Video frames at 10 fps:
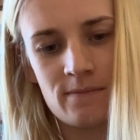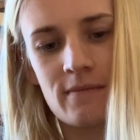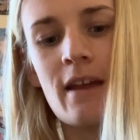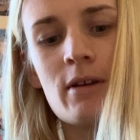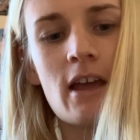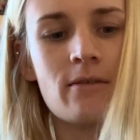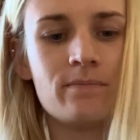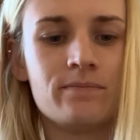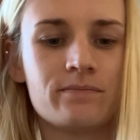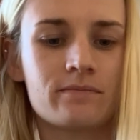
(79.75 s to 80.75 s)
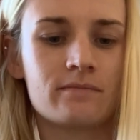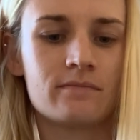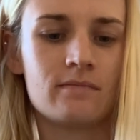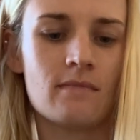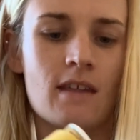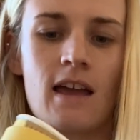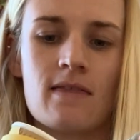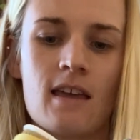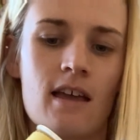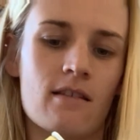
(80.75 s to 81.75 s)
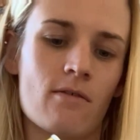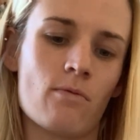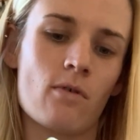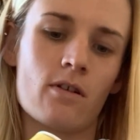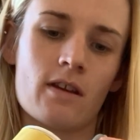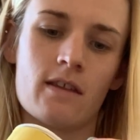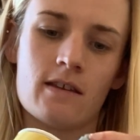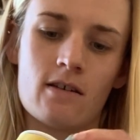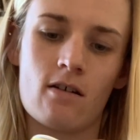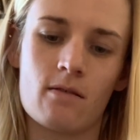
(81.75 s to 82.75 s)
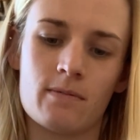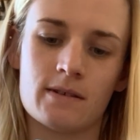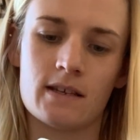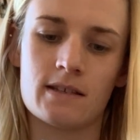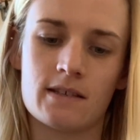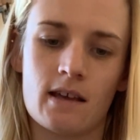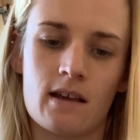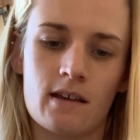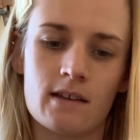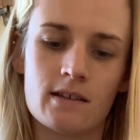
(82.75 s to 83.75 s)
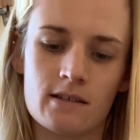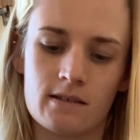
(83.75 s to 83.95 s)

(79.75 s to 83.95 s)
There we go. And then one at the opposite side.